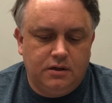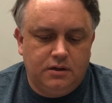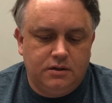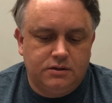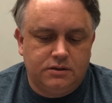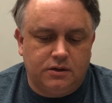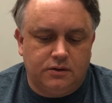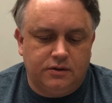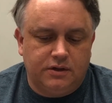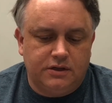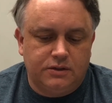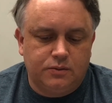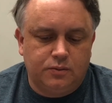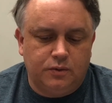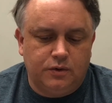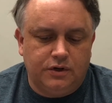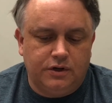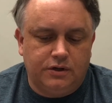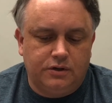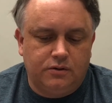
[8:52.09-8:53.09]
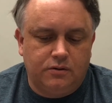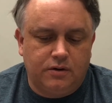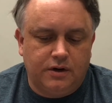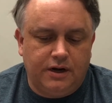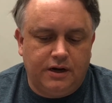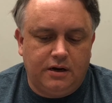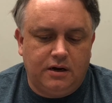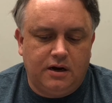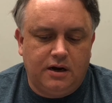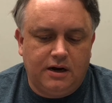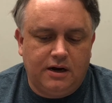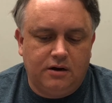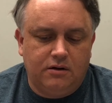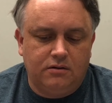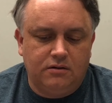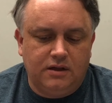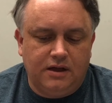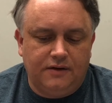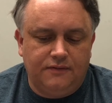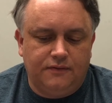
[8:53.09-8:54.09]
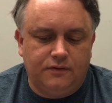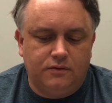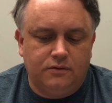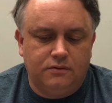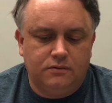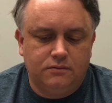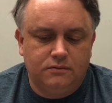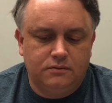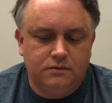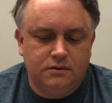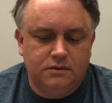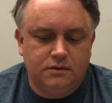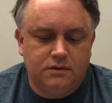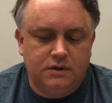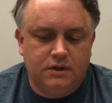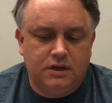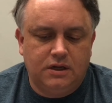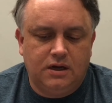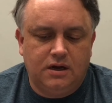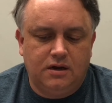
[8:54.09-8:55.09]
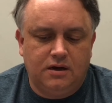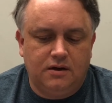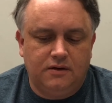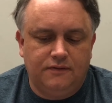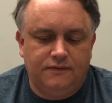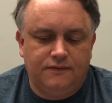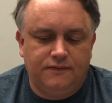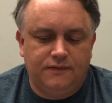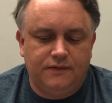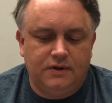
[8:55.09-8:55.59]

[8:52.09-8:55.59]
So this would create a higher level of